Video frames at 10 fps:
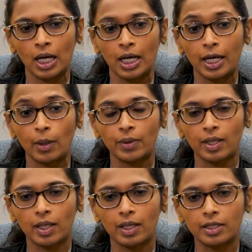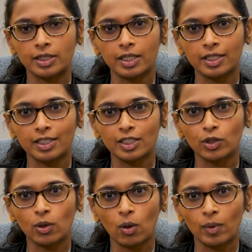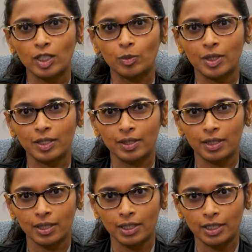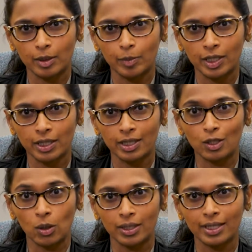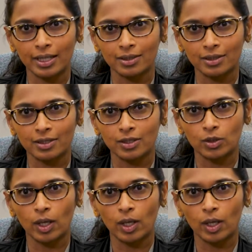Now, statistics should always be interpreted in context. So